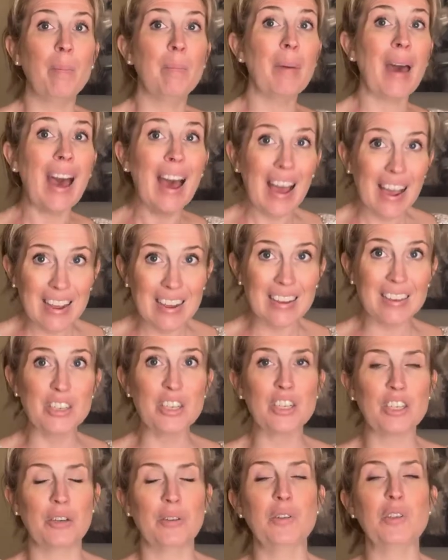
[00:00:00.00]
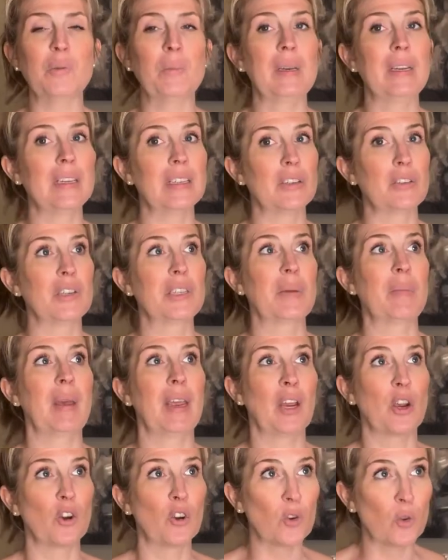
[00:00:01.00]
back shows, because there's some
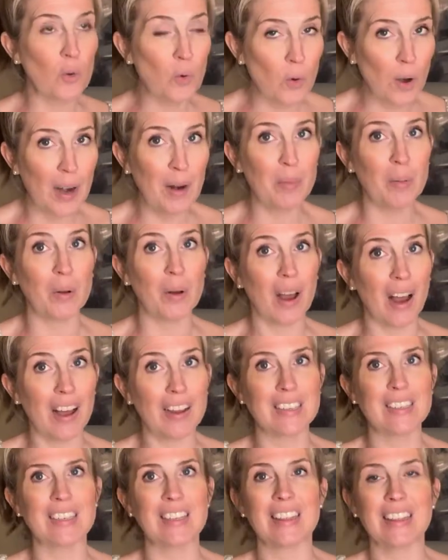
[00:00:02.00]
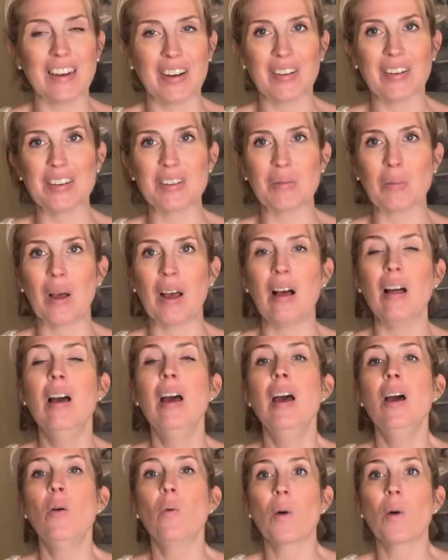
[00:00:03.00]
incredible content there as well.